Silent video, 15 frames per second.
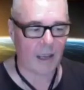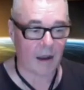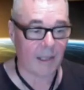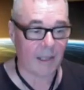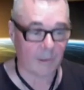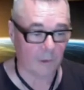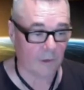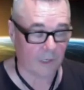
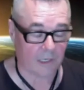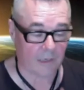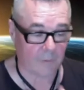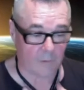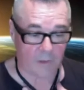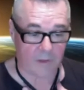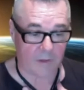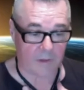look
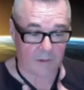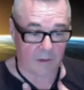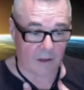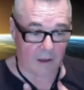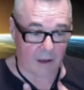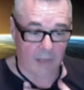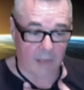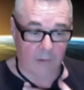
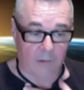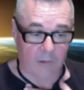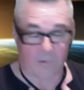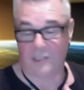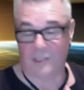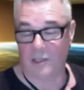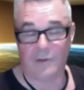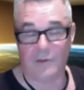
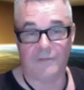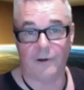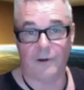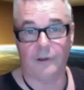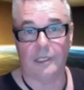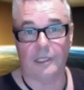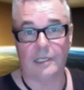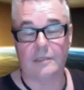so
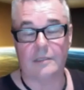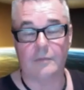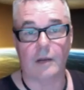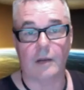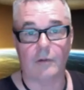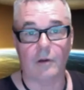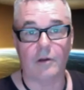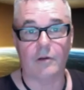fondly to my
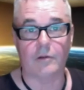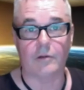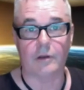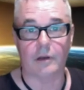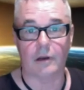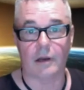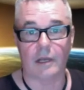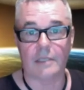road crew
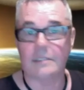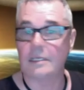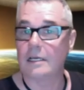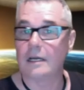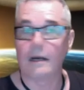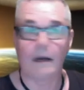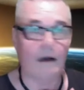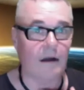guys.
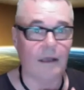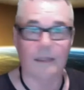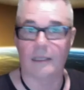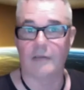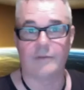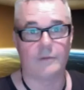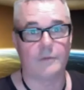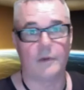I
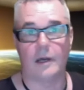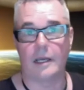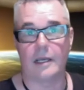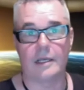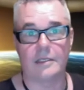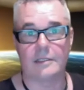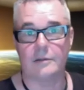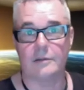love them. Like
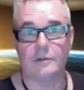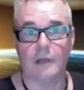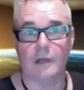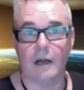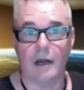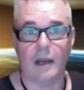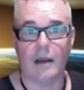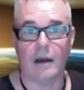
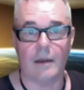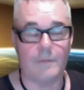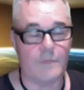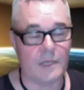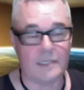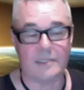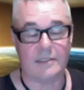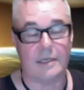I
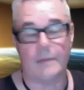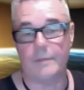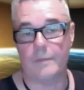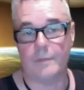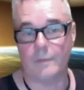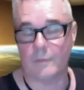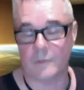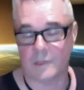miss them
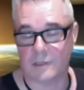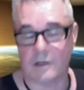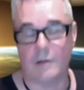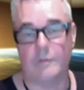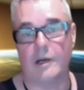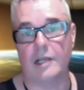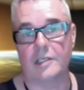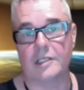so
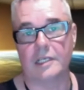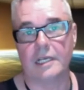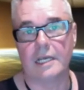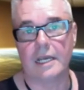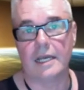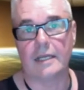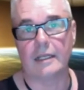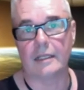much,
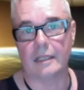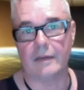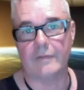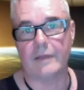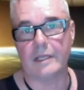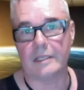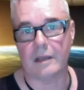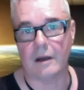and I love
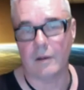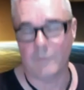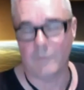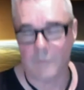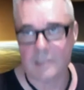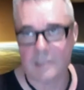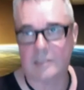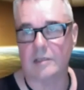that. I'll
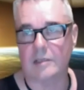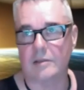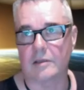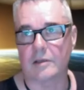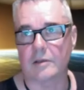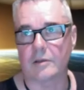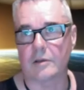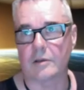miss
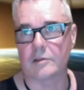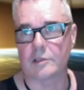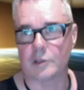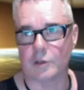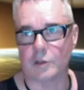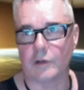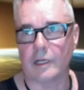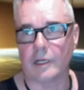the
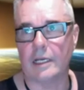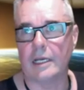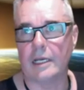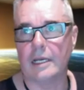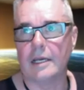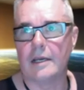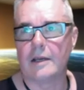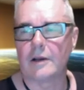touring
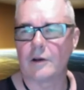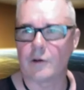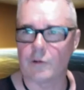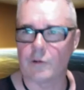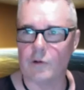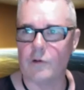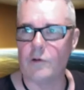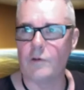
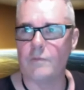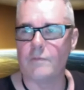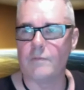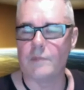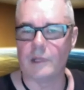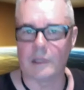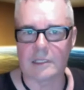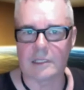crew,
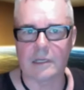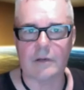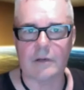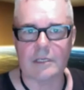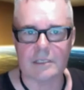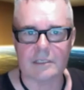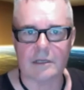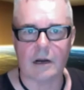military
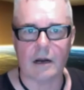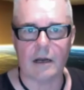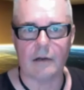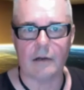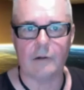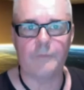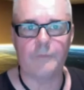style,